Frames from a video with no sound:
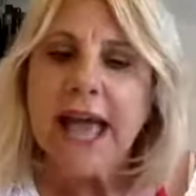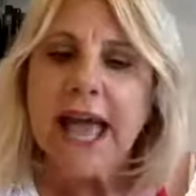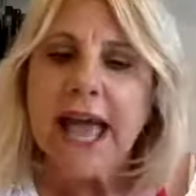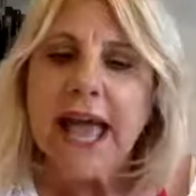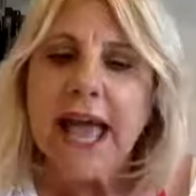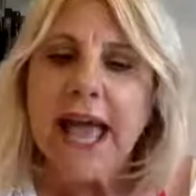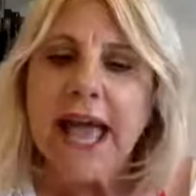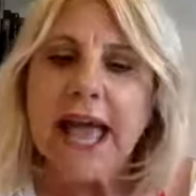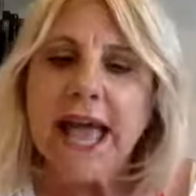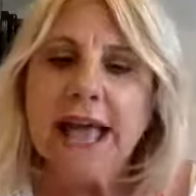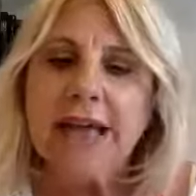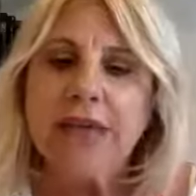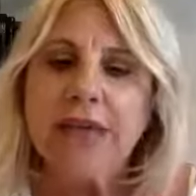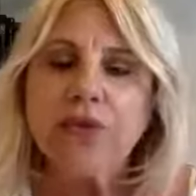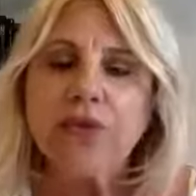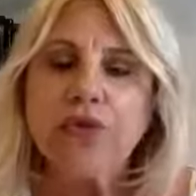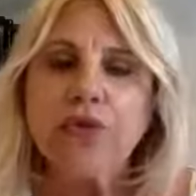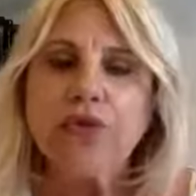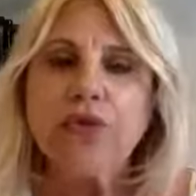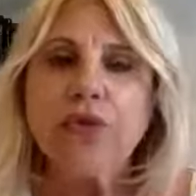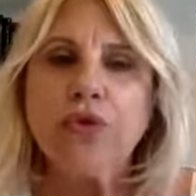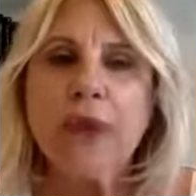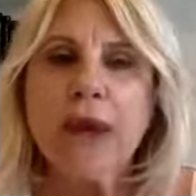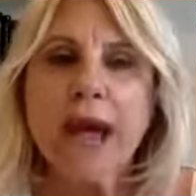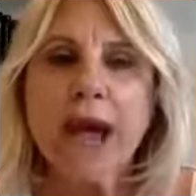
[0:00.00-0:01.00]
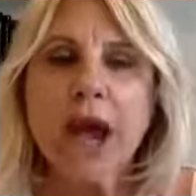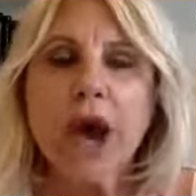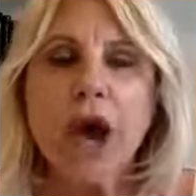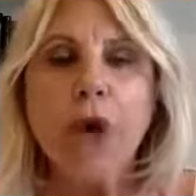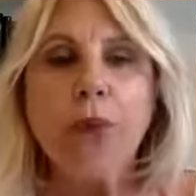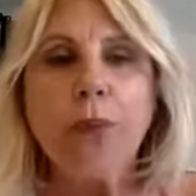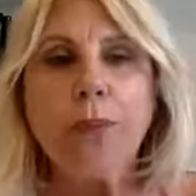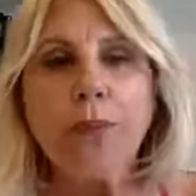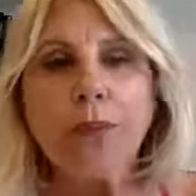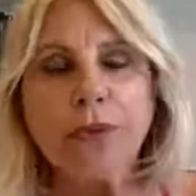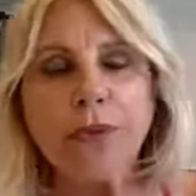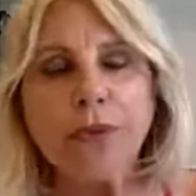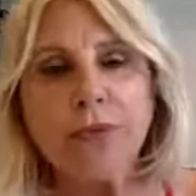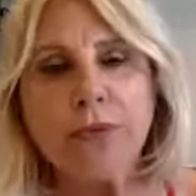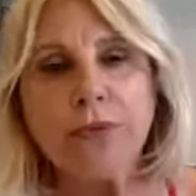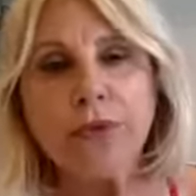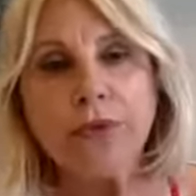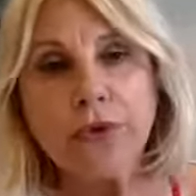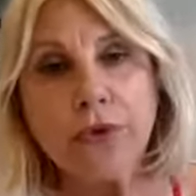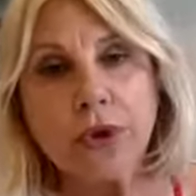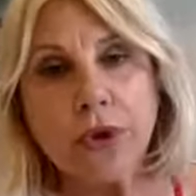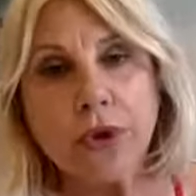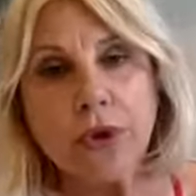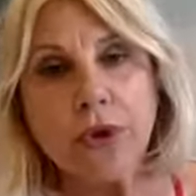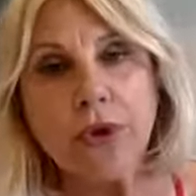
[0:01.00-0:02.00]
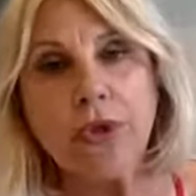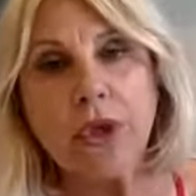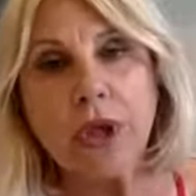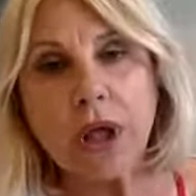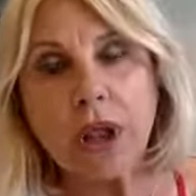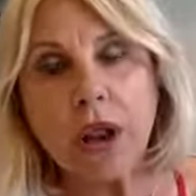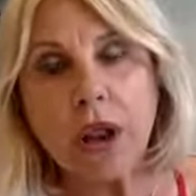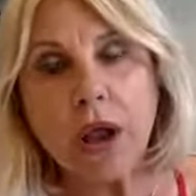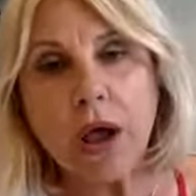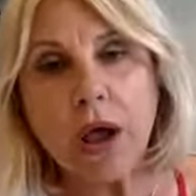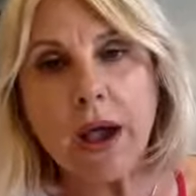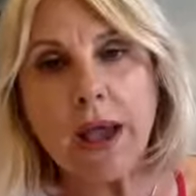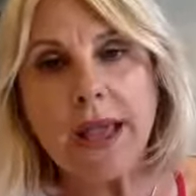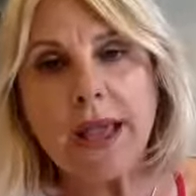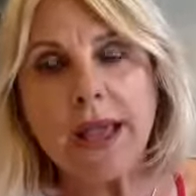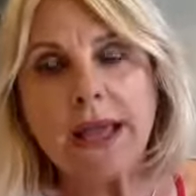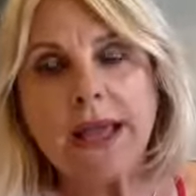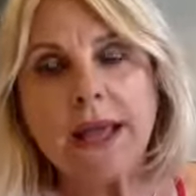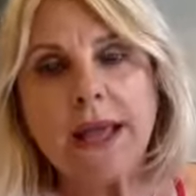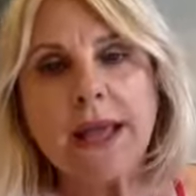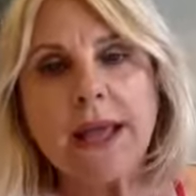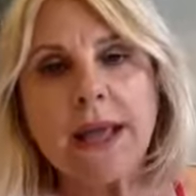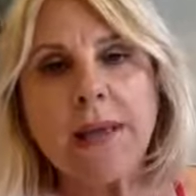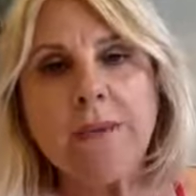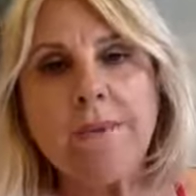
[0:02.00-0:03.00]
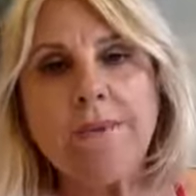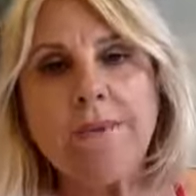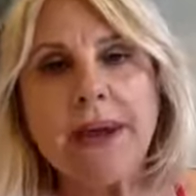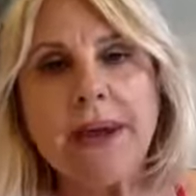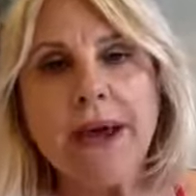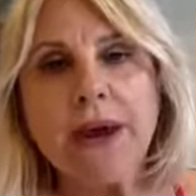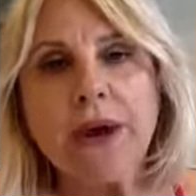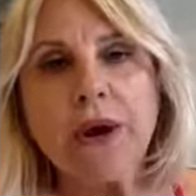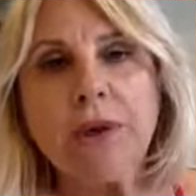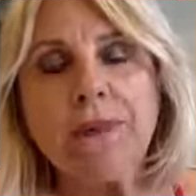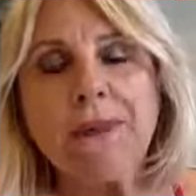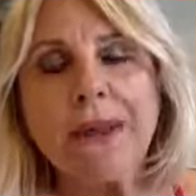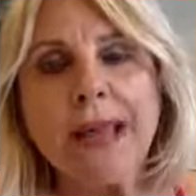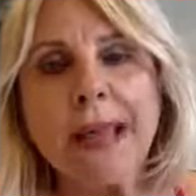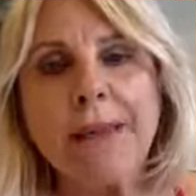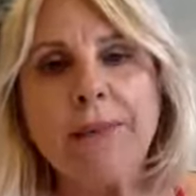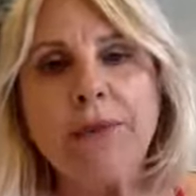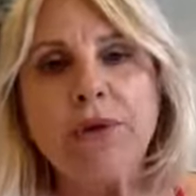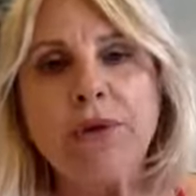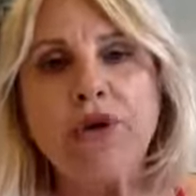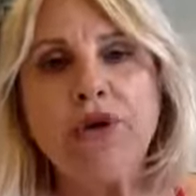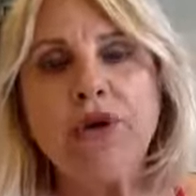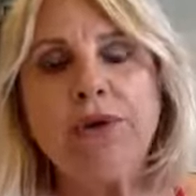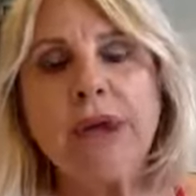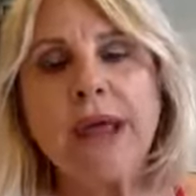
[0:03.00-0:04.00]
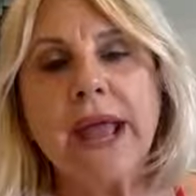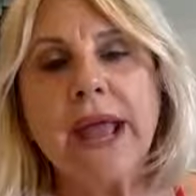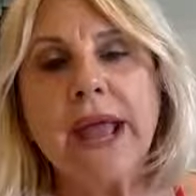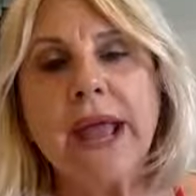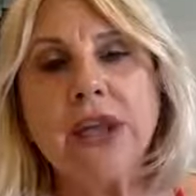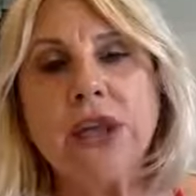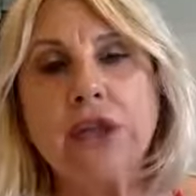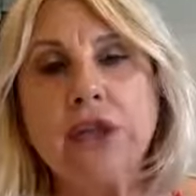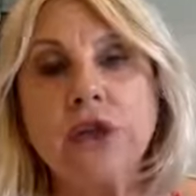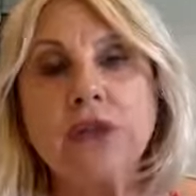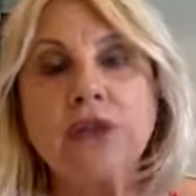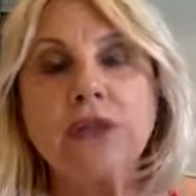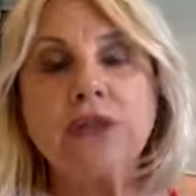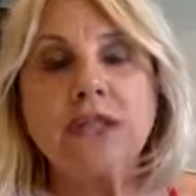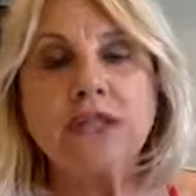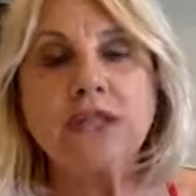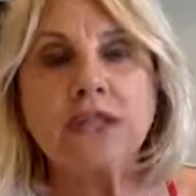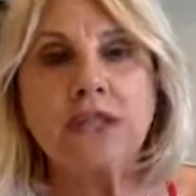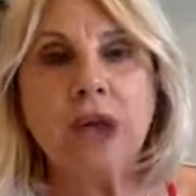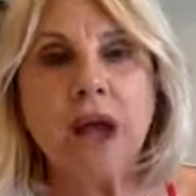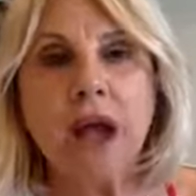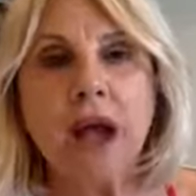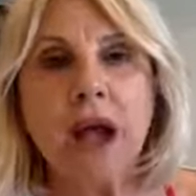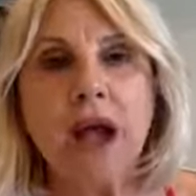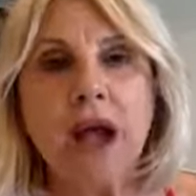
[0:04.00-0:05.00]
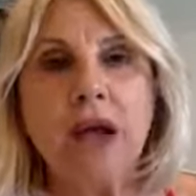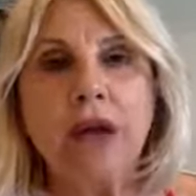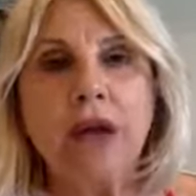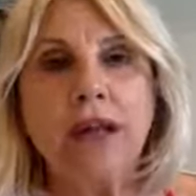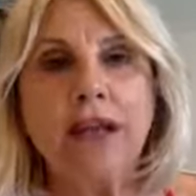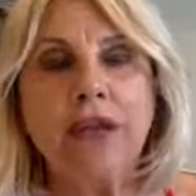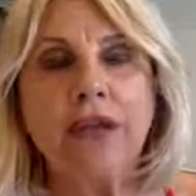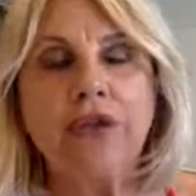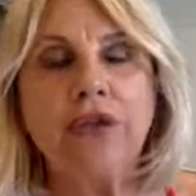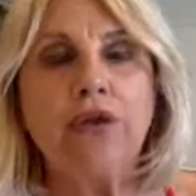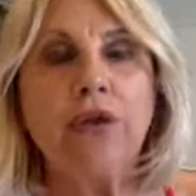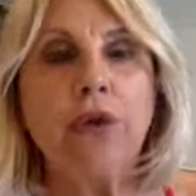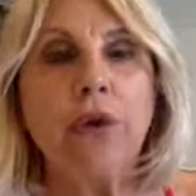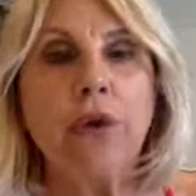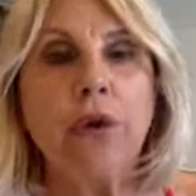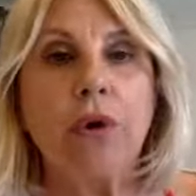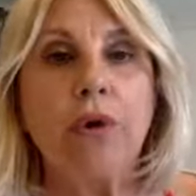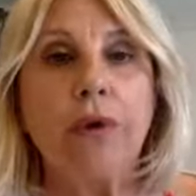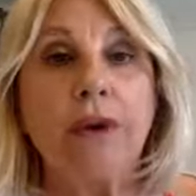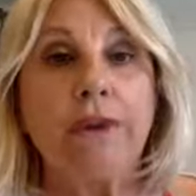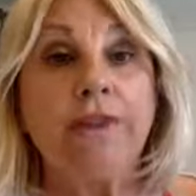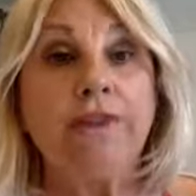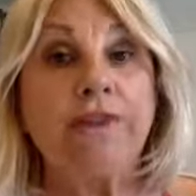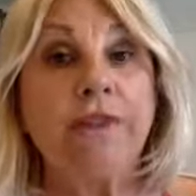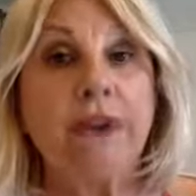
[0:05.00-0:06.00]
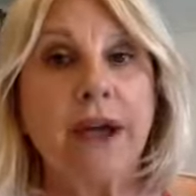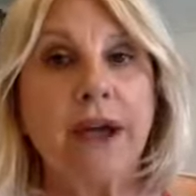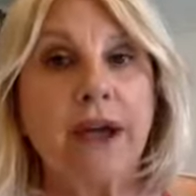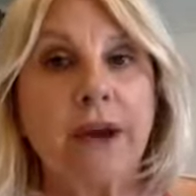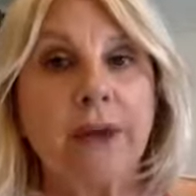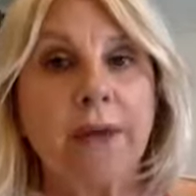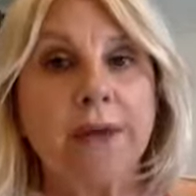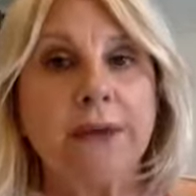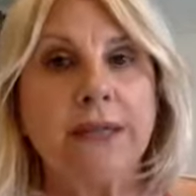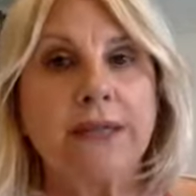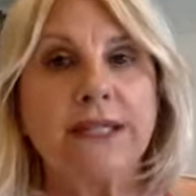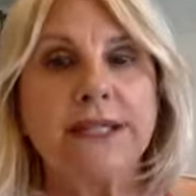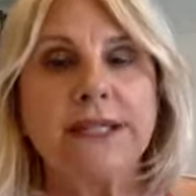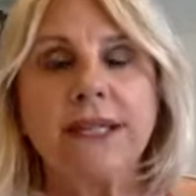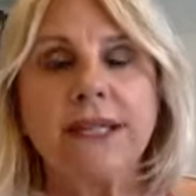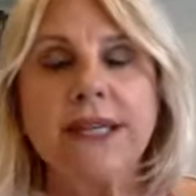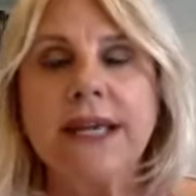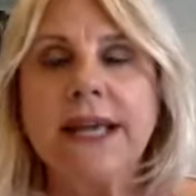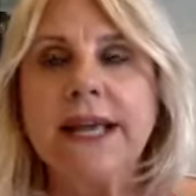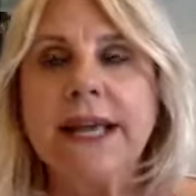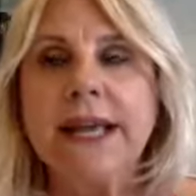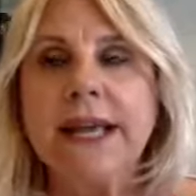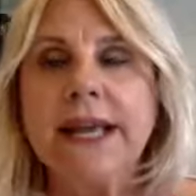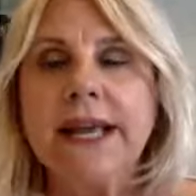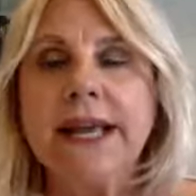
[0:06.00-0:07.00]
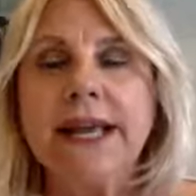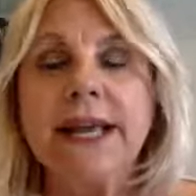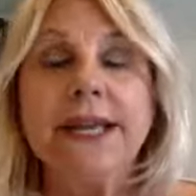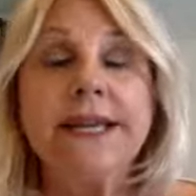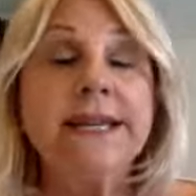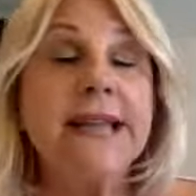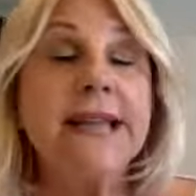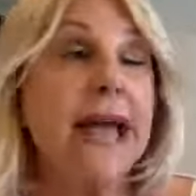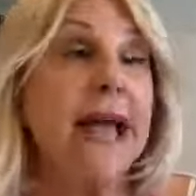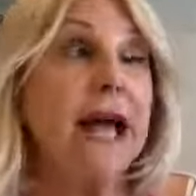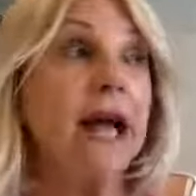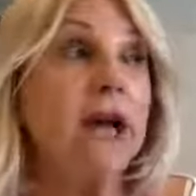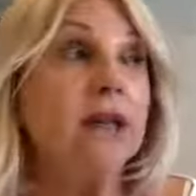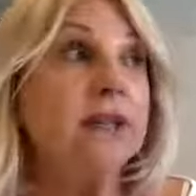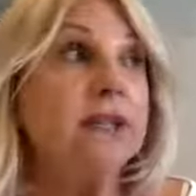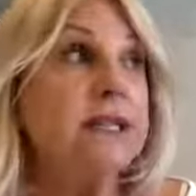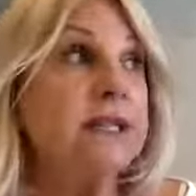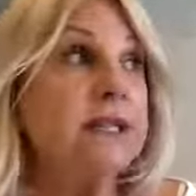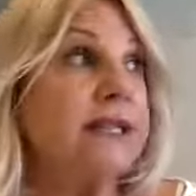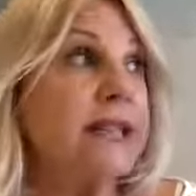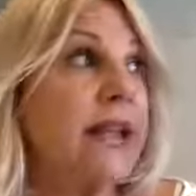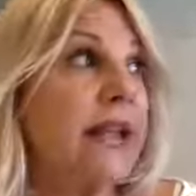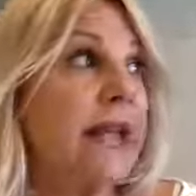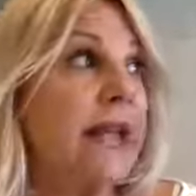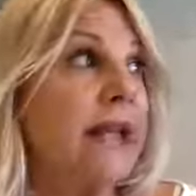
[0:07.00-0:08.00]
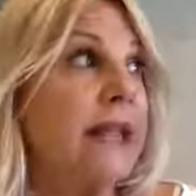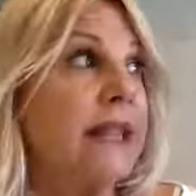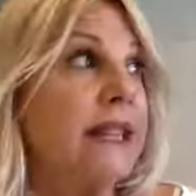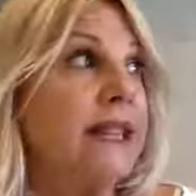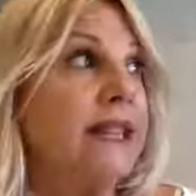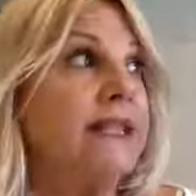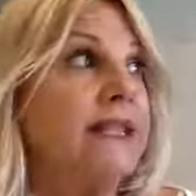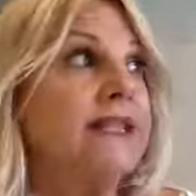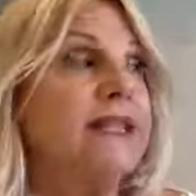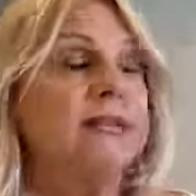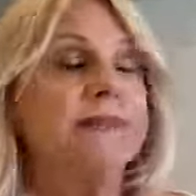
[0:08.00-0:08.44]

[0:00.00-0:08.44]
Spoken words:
and to help you, the client, better be able to create your style in your own environment. And now today, this is